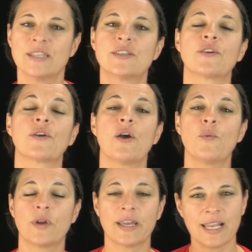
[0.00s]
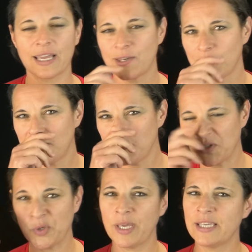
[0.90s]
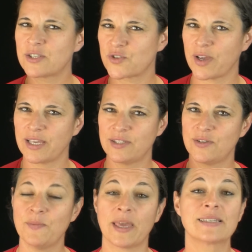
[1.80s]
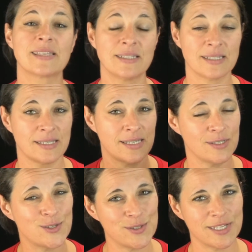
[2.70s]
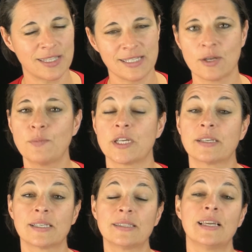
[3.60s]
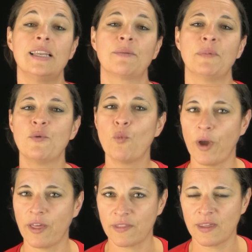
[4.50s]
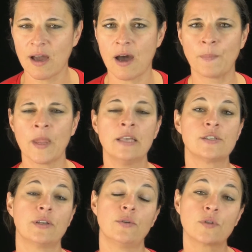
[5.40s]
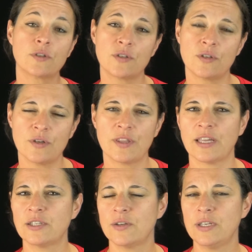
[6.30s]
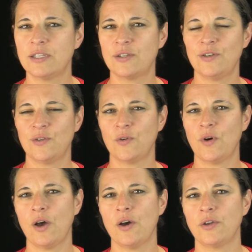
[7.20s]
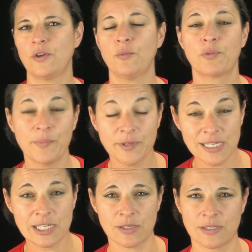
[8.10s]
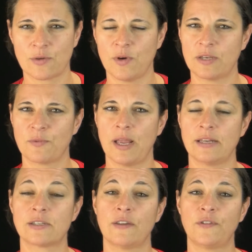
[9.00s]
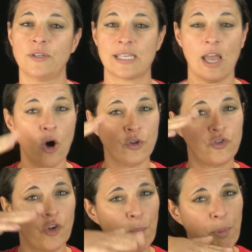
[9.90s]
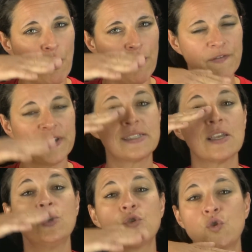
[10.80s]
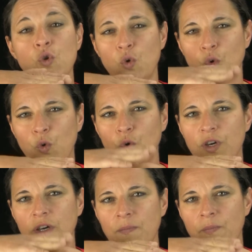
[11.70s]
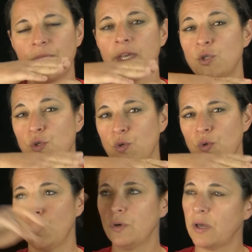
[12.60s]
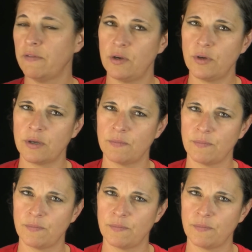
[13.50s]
so what I'd like you to do is try to make sentences using these objects and telling me where they are. So in order to do that, you need to know your prepositions quite well. So if you say on top of is sur, sur, have a look.